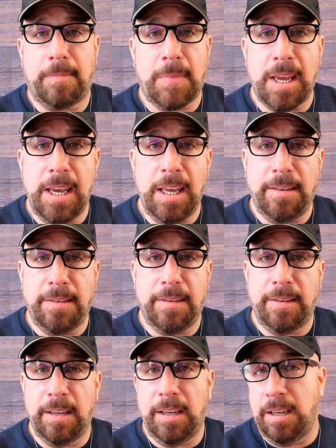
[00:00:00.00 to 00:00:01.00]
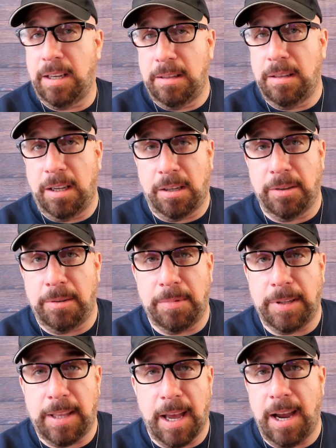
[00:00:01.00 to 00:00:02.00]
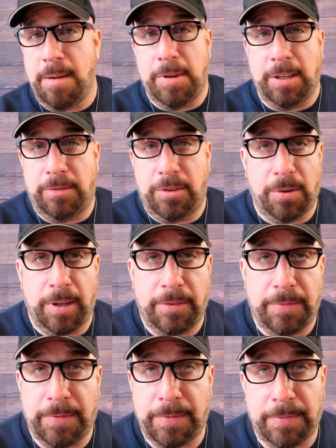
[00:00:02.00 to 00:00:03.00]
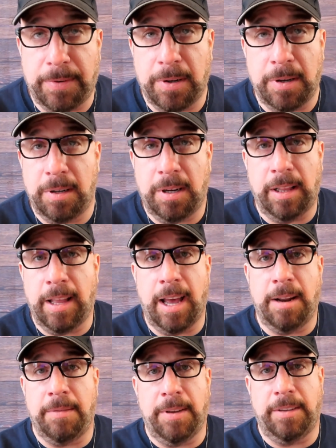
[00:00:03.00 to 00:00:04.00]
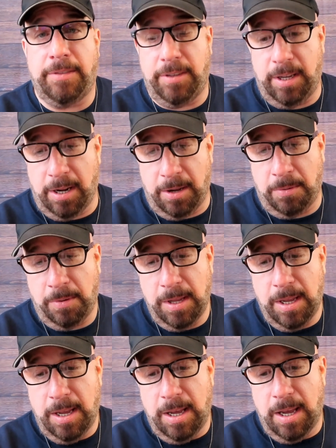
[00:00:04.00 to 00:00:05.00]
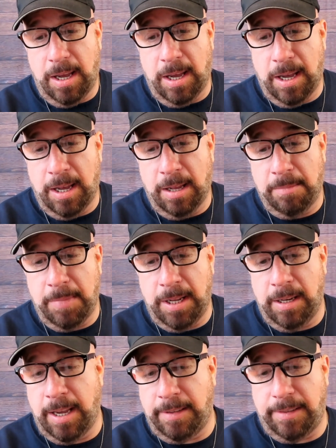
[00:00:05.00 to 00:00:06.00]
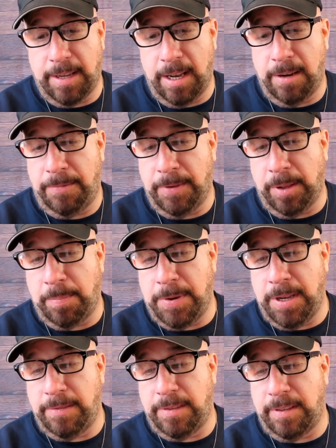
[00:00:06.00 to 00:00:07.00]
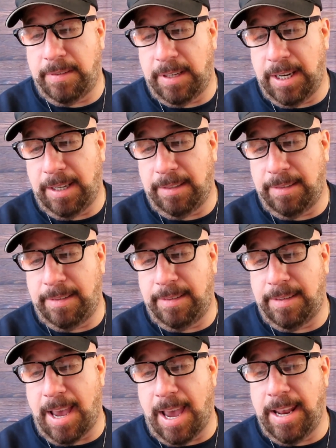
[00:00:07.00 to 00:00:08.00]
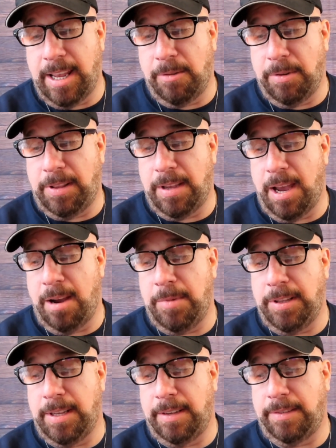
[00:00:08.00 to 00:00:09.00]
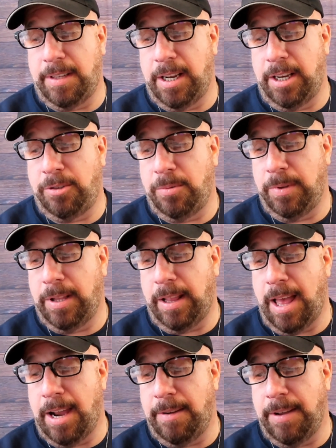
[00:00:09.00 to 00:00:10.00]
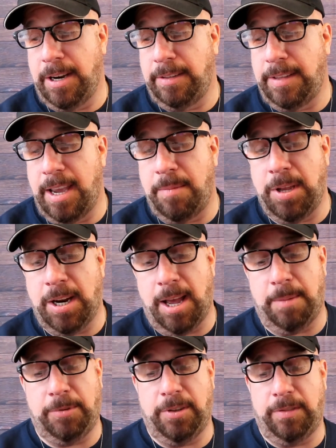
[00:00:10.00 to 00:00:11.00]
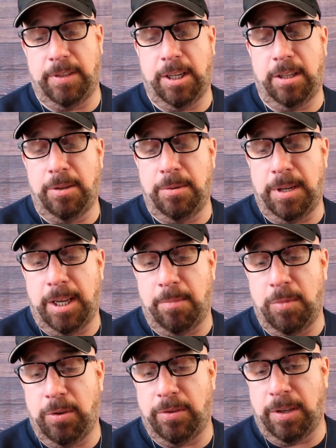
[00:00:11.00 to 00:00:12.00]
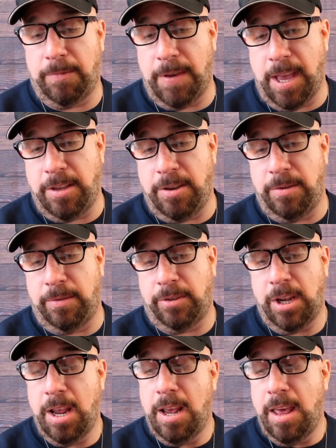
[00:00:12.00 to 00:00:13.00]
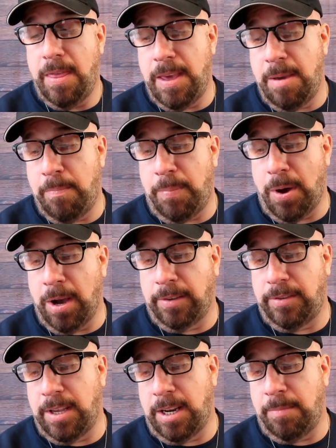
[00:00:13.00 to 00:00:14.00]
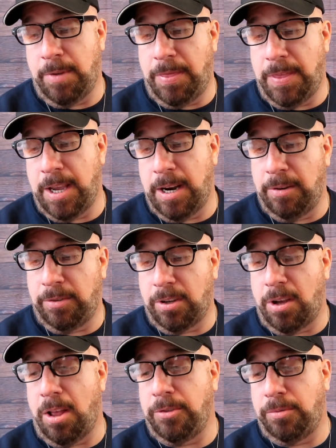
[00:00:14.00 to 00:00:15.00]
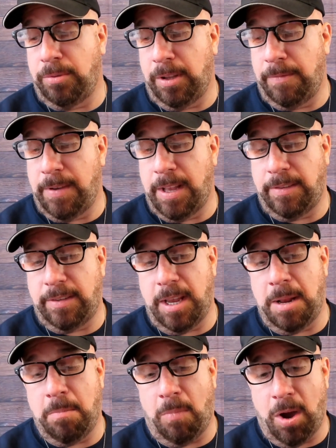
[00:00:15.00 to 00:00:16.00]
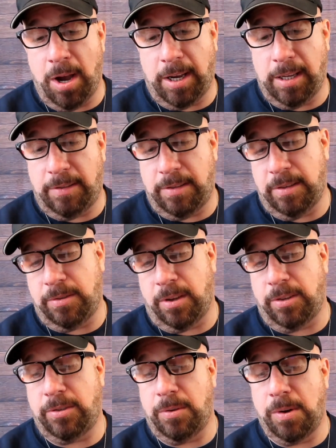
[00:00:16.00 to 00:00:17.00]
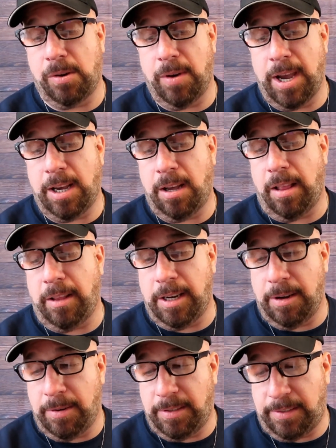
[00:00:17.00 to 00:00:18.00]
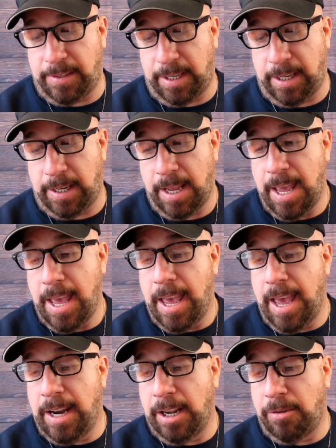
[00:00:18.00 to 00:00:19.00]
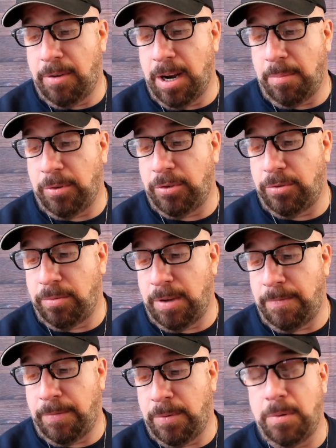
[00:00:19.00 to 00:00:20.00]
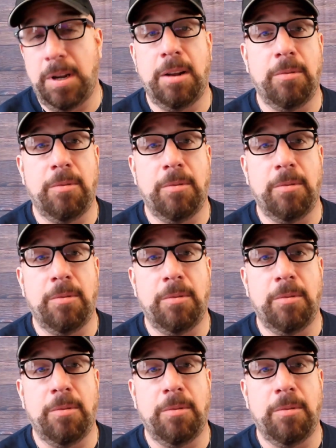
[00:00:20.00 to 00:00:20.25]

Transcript: it's a good retirement choice for a lot of us, and they say the Philippines is an exciting retirement destination with a lot of entertainment options, including music venues, theme parks, cinema, theaters, cultural events, and markets. There's also a great culinary scene and incredible street food and